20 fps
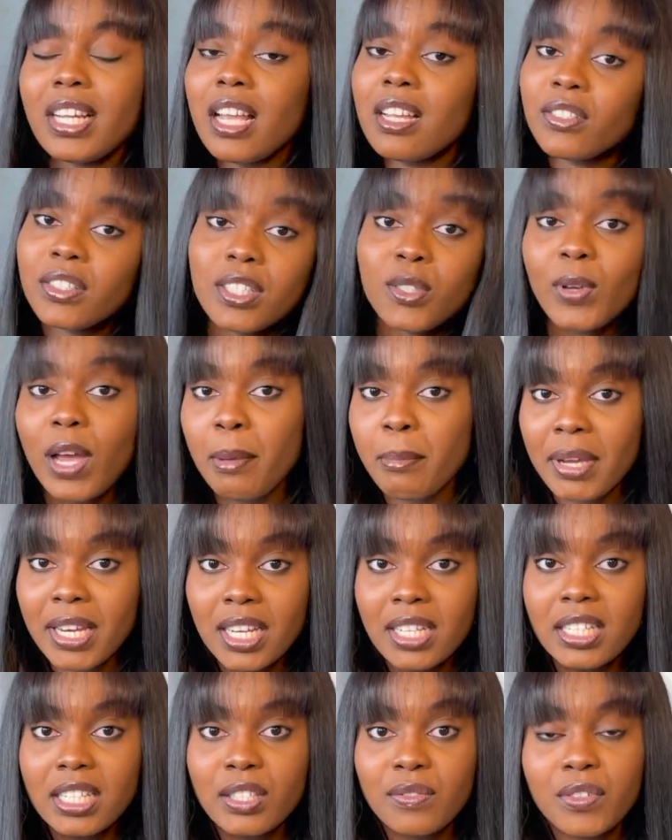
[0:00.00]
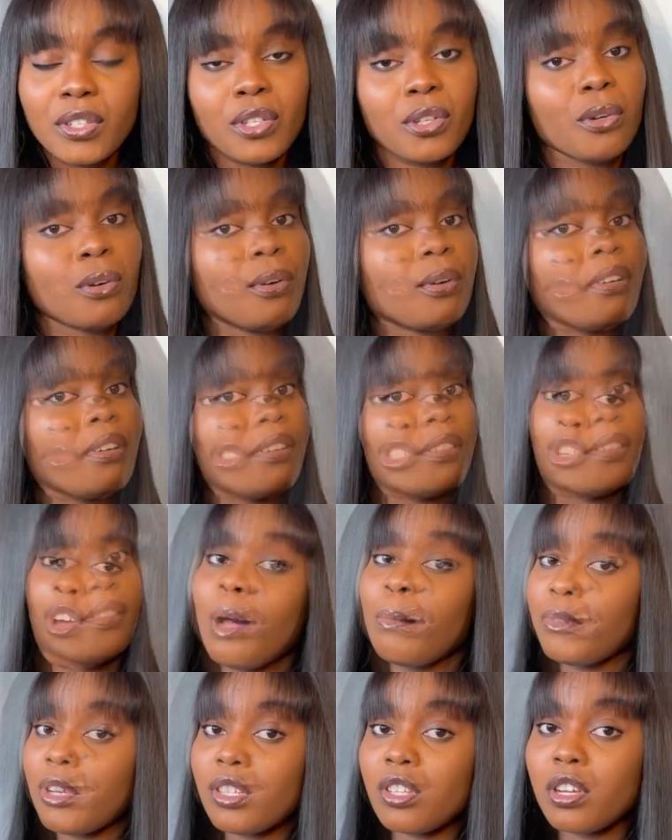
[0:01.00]
so this is why i'm making this video so
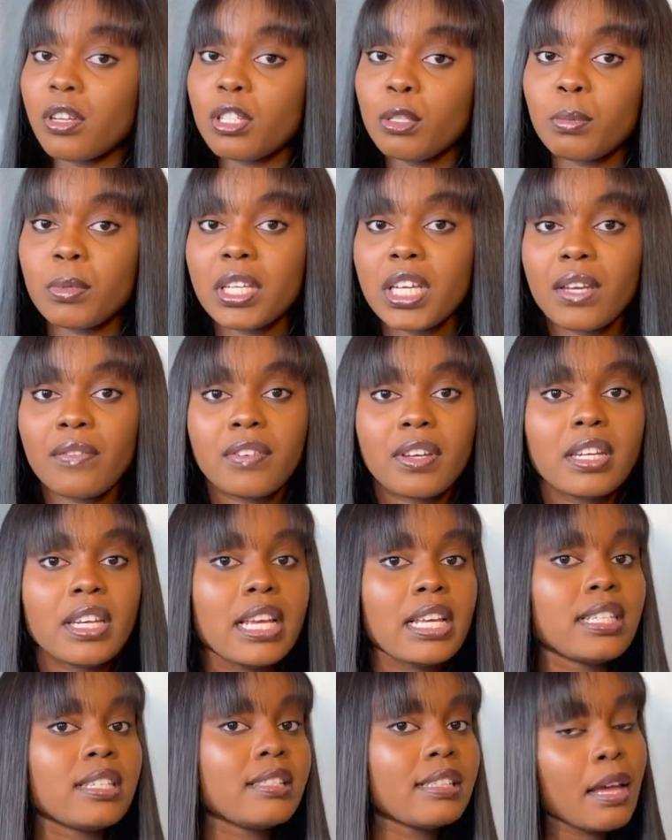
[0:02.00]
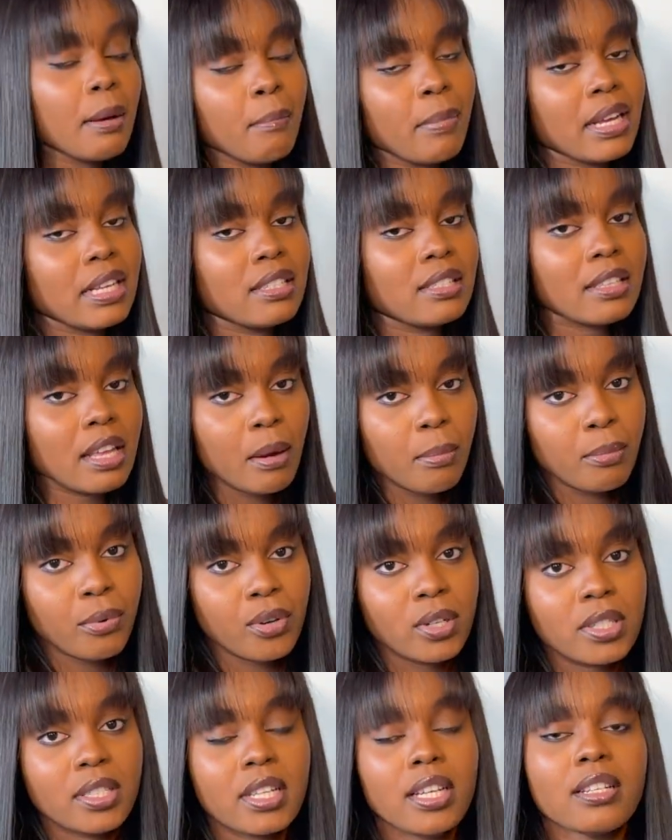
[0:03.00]
i'm just going to be giving a step-by-step -step
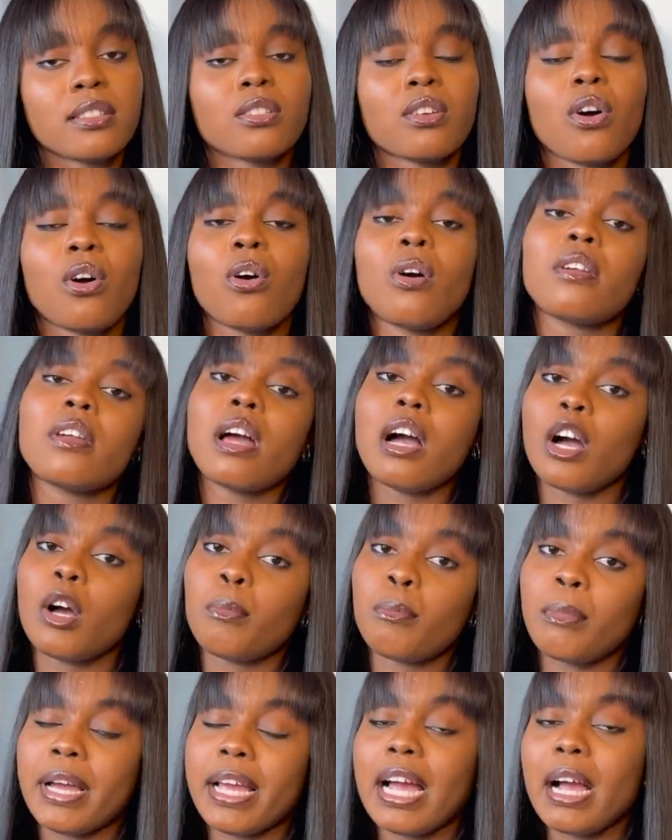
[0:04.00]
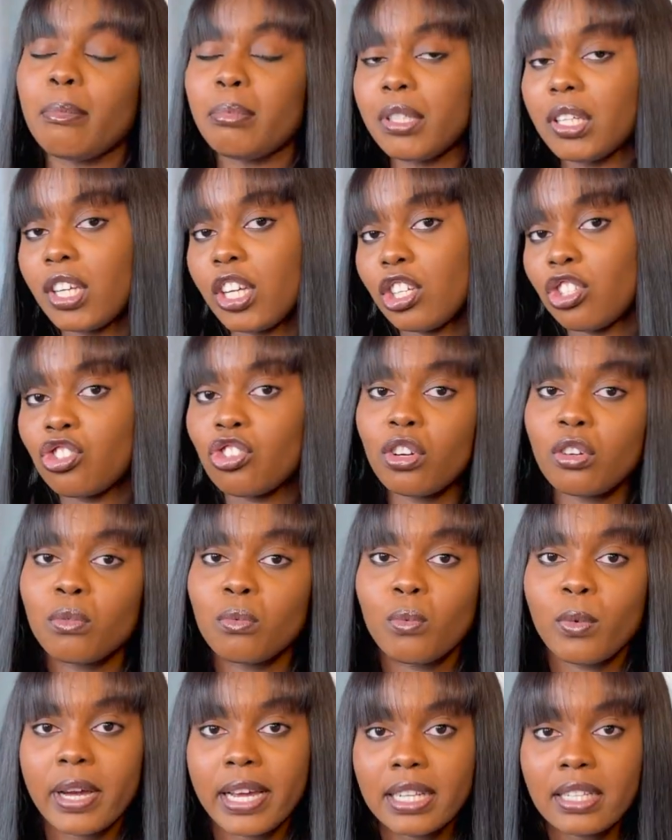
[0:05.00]
process on how my
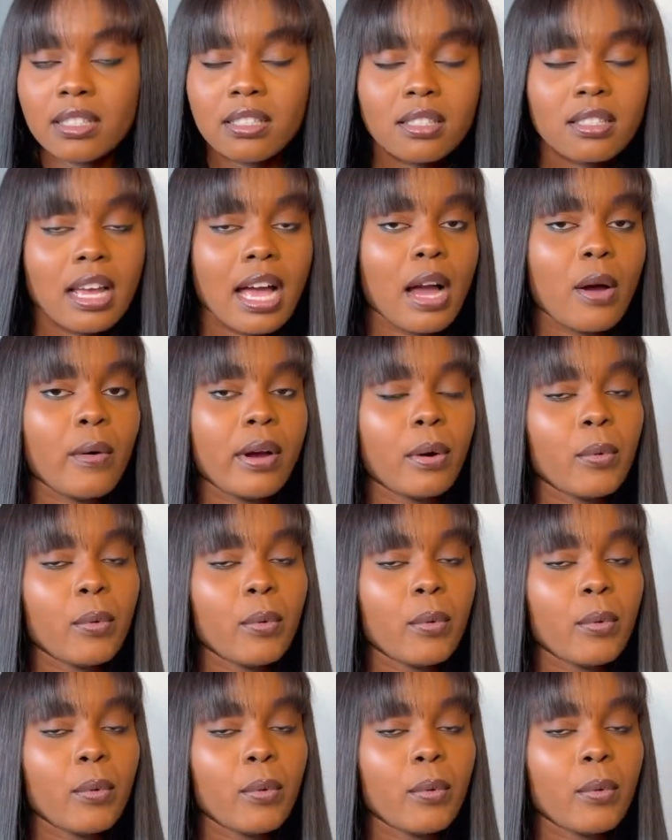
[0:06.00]
application went how i